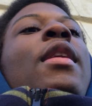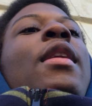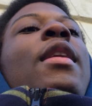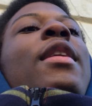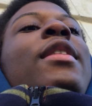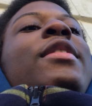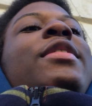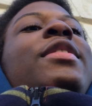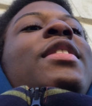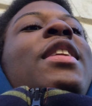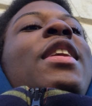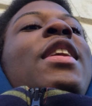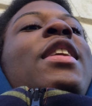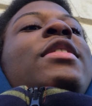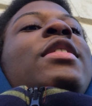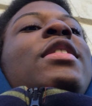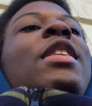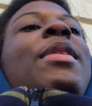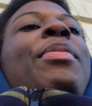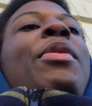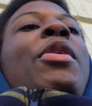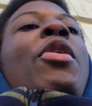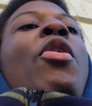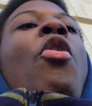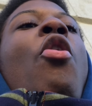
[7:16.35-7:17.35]
it says,
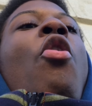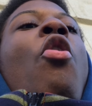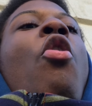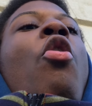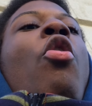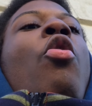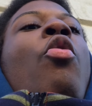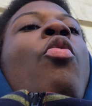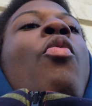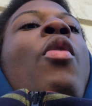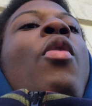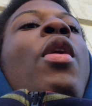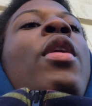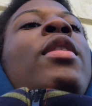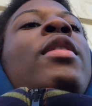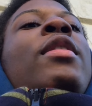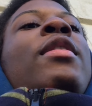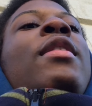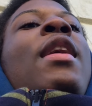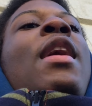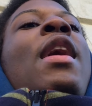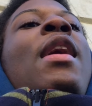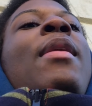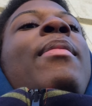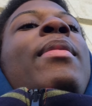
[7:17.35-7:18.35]
And behold, one
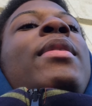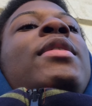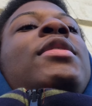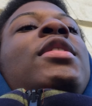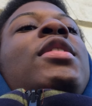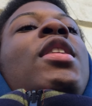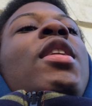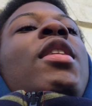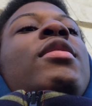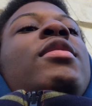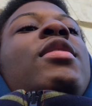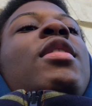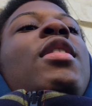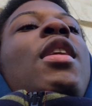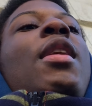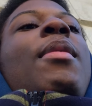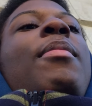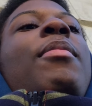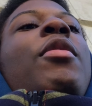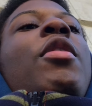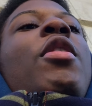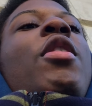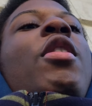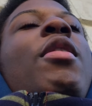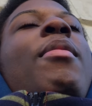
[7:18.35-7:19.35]
came and said unto
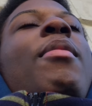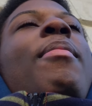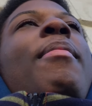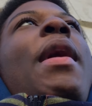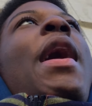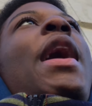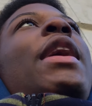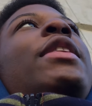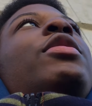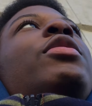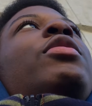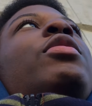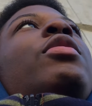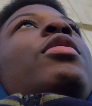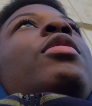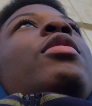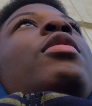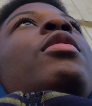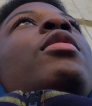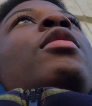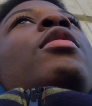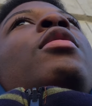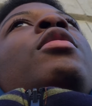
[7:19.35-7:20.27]
him, Good master.